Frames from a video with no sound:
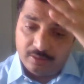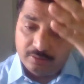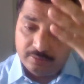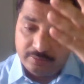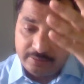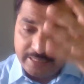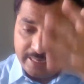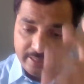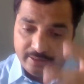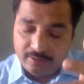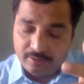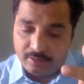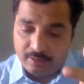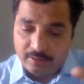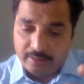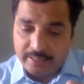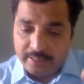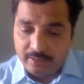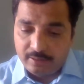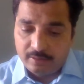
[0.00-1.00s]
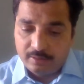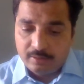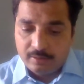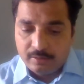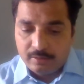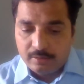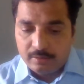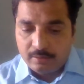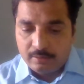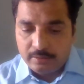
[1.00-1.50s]
then
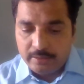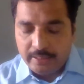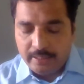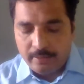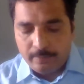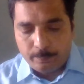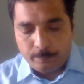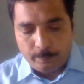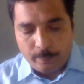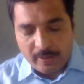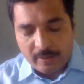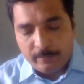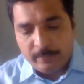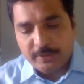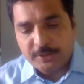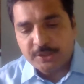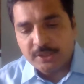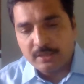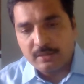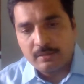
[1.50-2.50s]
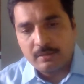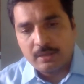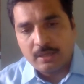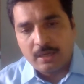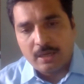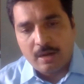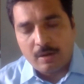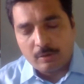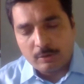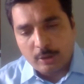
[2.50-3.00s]
the permission
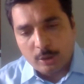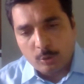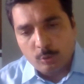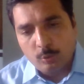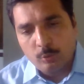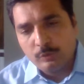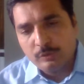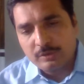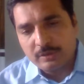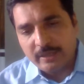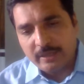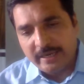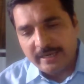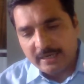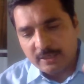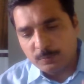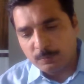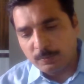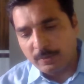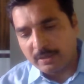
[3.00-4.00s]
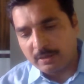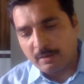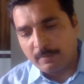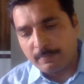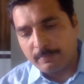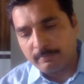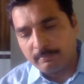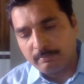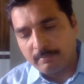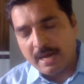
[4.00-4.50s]
or the rules in respect
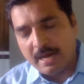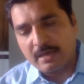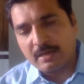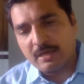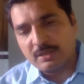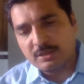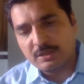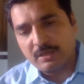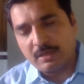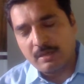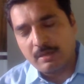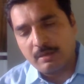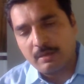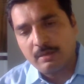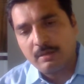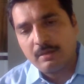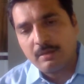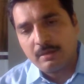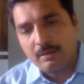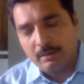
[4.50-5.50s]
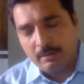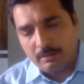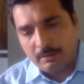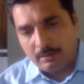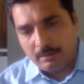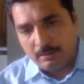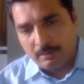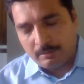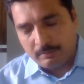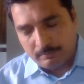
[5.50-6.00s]
of Maharashtra
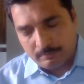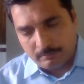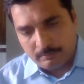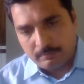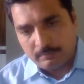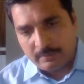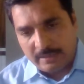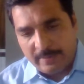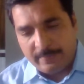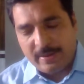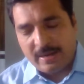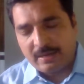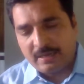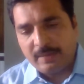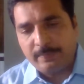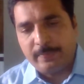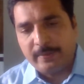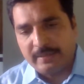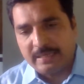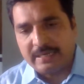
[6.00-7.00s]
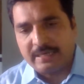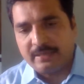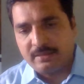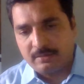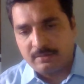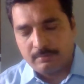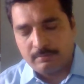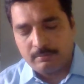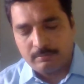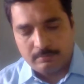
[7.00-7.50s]
uh, MRTP, that
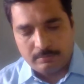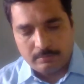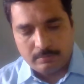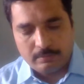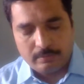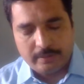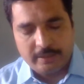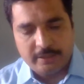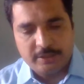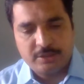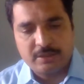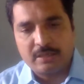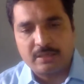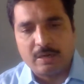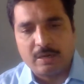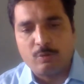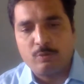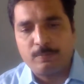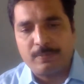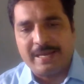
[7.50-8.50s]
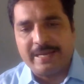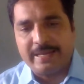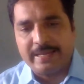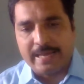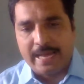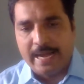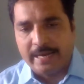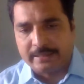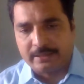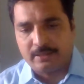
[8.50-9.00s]
is Regional Town Planning
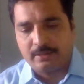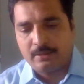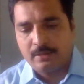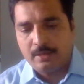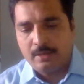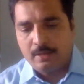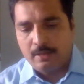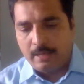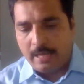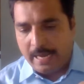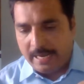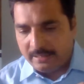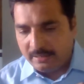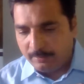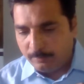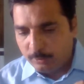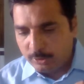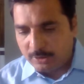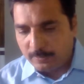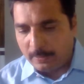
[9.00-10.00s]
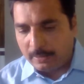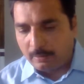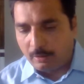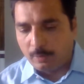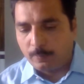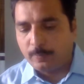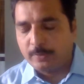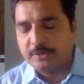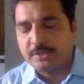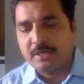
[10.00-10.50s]
Act, and the Municipal
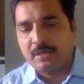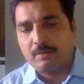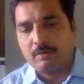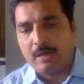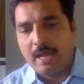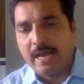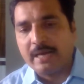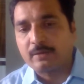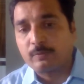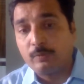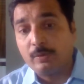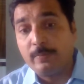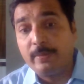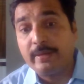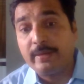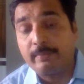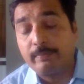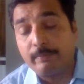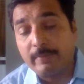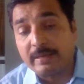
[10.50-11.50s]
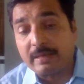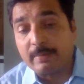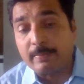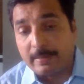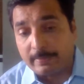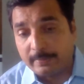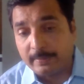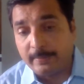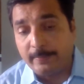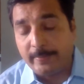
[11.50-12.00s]
Corporation Act will be become
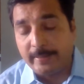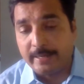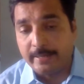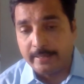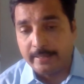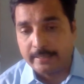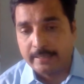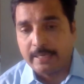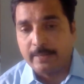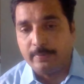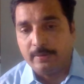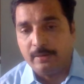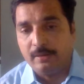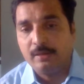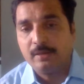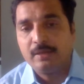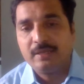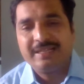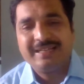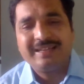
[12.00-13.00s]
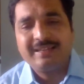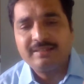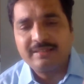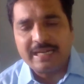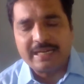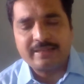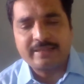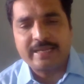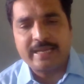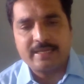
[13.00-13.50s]
applicable. In
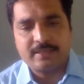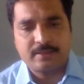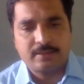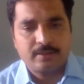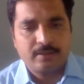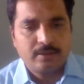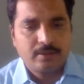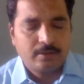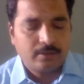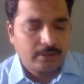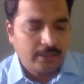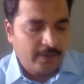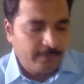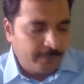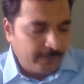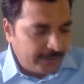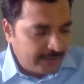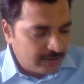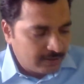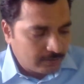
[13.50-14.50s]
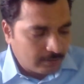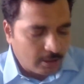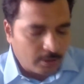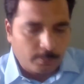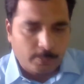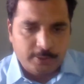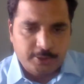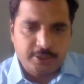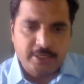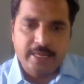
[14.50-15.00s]
that case, if it is a
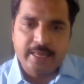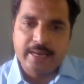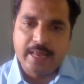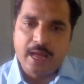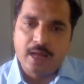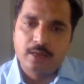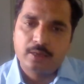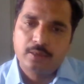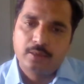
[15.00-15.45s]
corporation area,